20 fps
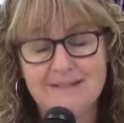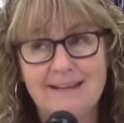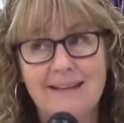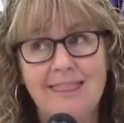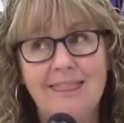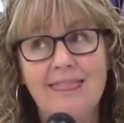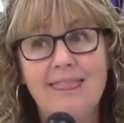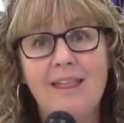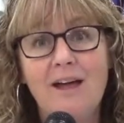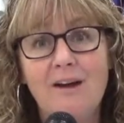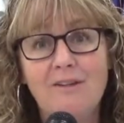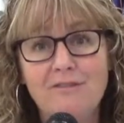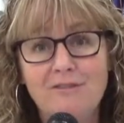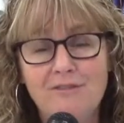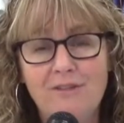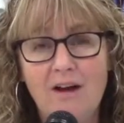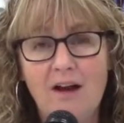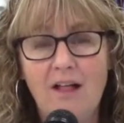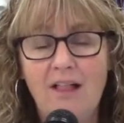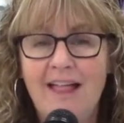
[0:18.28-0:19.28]
I love
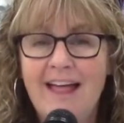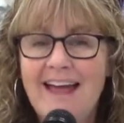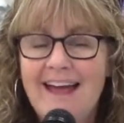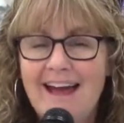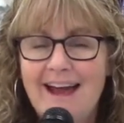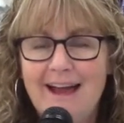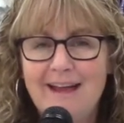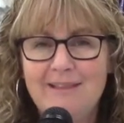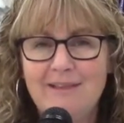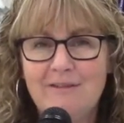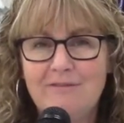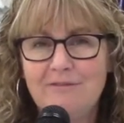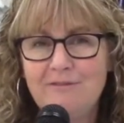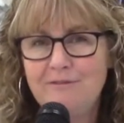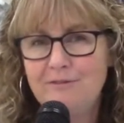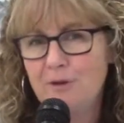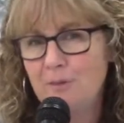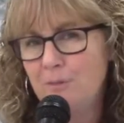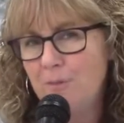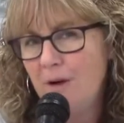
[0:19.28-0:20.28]
fall. I love
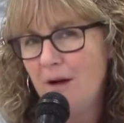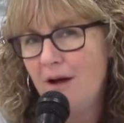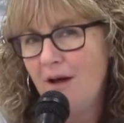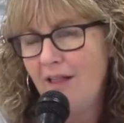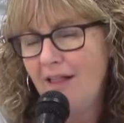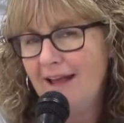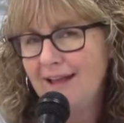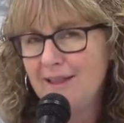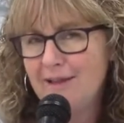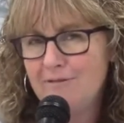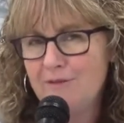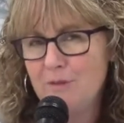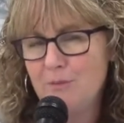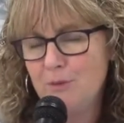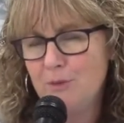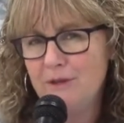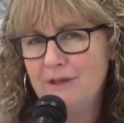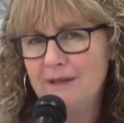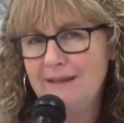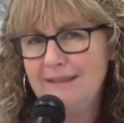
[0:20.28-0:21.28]
football. I love the
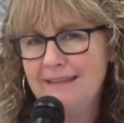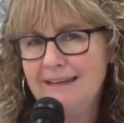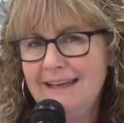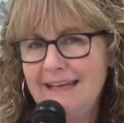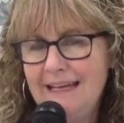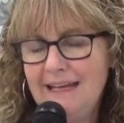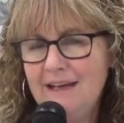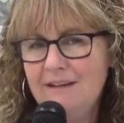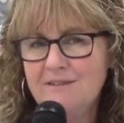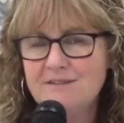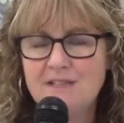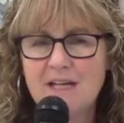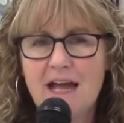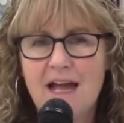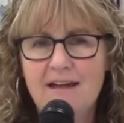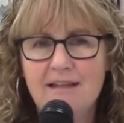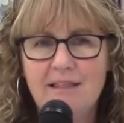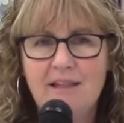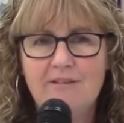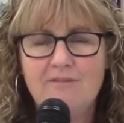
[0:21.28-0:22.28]
pretty leaves.
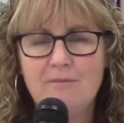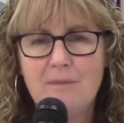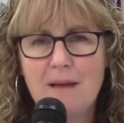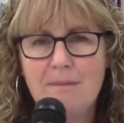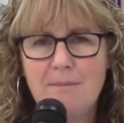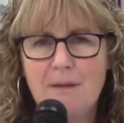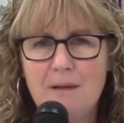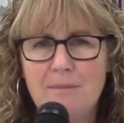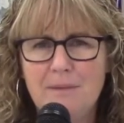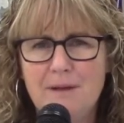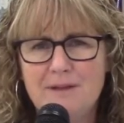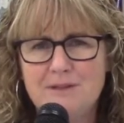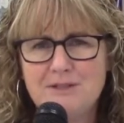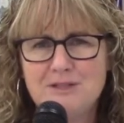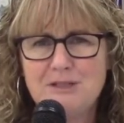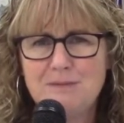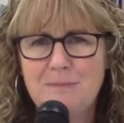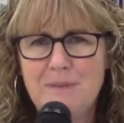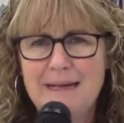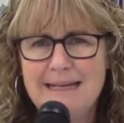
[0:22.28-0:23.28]
I love my pumpkin
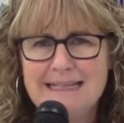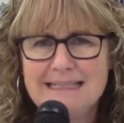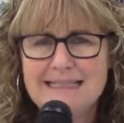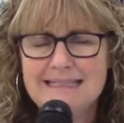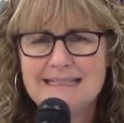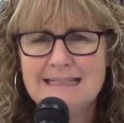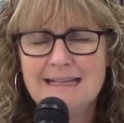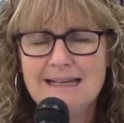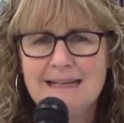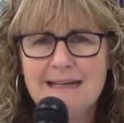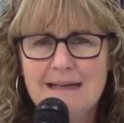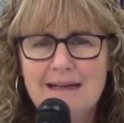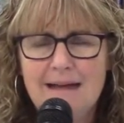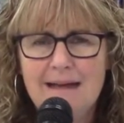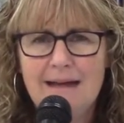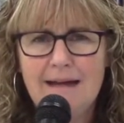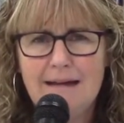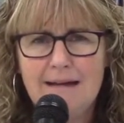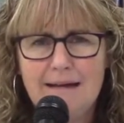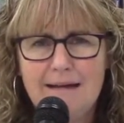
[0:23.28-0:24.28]
spice uh,